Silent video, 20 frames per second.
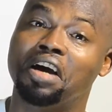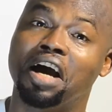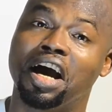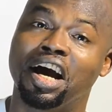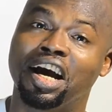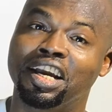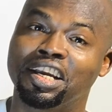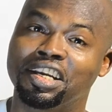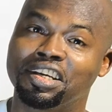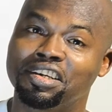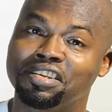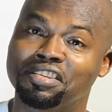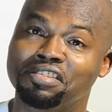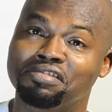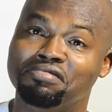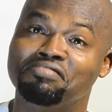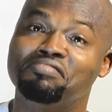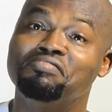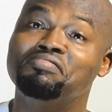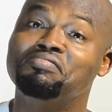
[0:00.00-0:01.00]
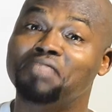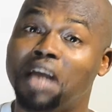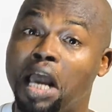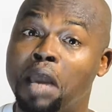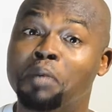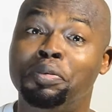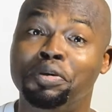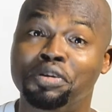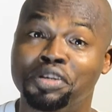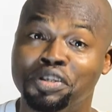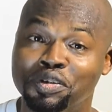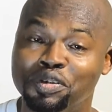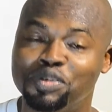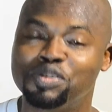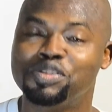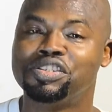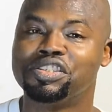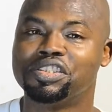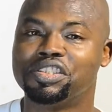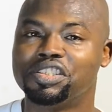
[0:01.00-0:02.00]
I I
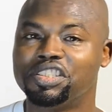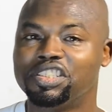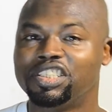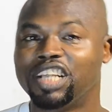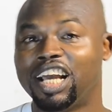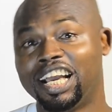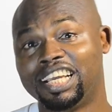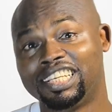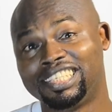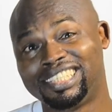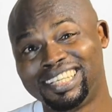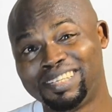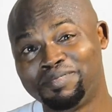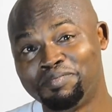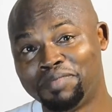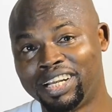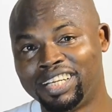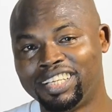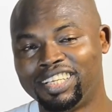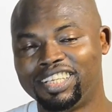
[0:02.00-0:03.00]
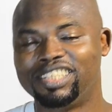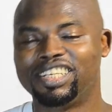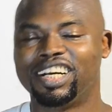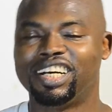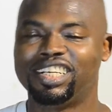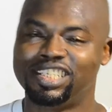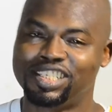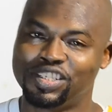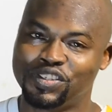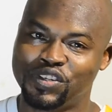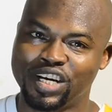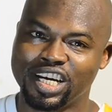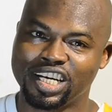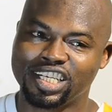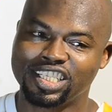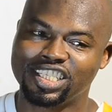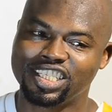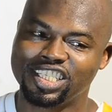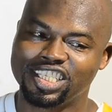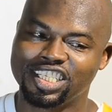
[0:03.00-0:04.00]
produce, I stage manage, I
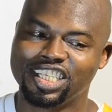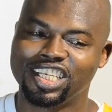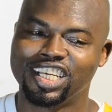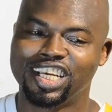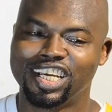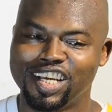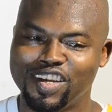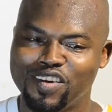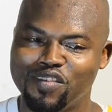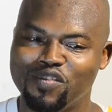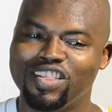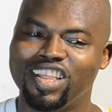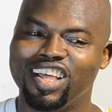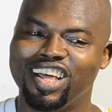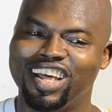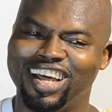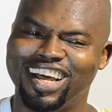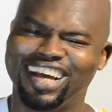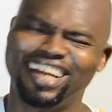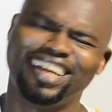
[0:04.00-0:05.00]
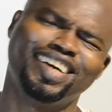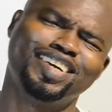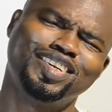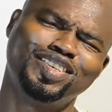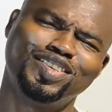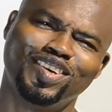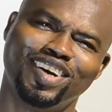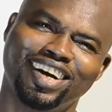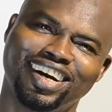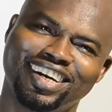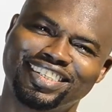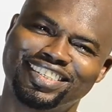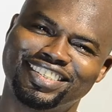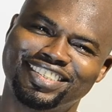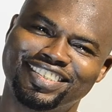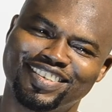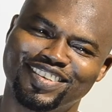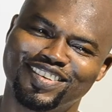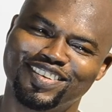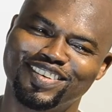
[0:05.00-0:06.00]
direct, and I also act.
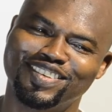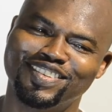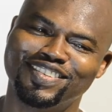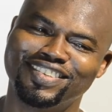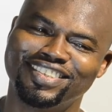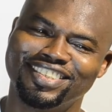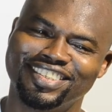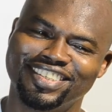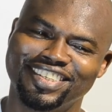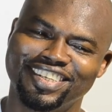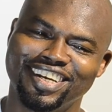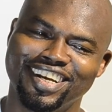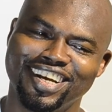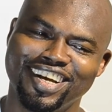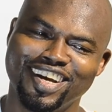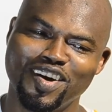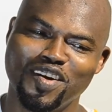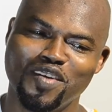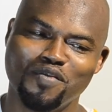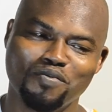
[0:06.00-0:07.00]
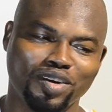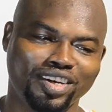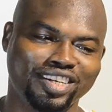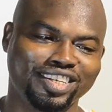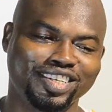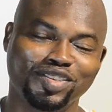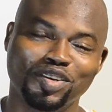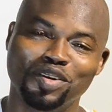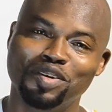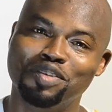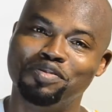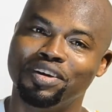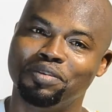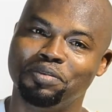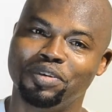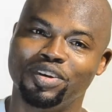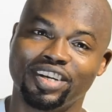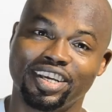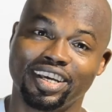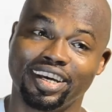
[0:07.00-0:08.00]
So, body is
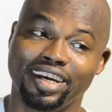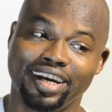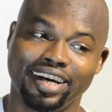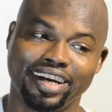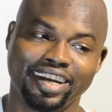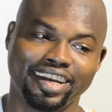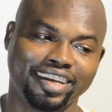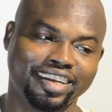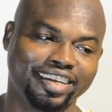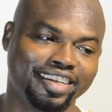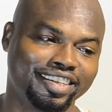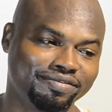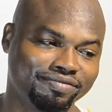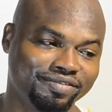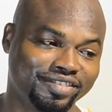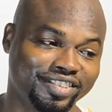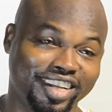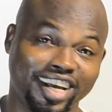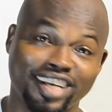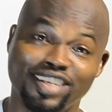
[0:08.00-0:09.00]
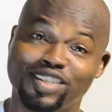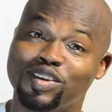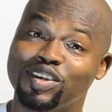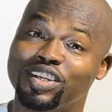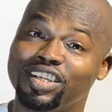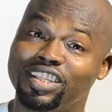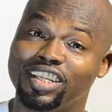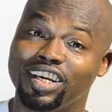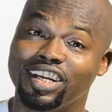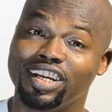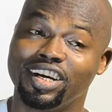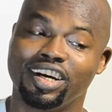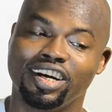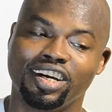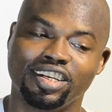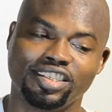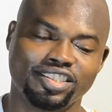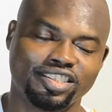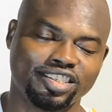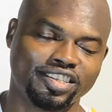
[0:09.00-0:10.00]
Olufemi Okeyari. I studied theater
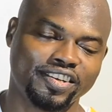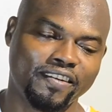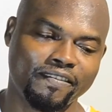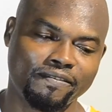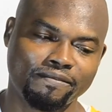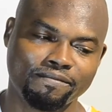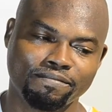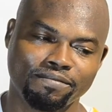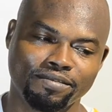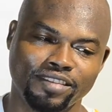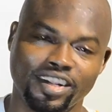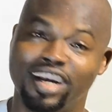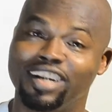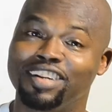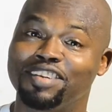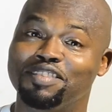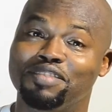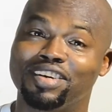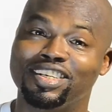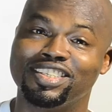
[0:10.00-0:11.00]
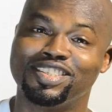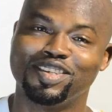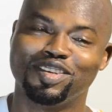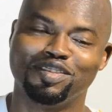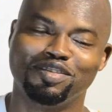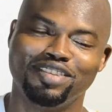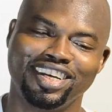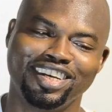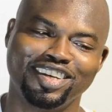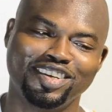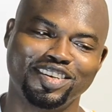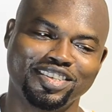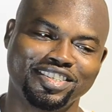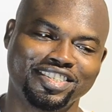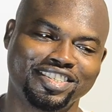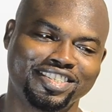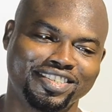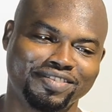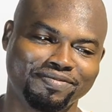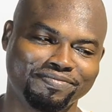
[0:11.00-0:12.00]
arts at the University of
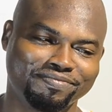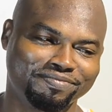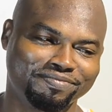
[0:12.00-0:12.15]
Lagos.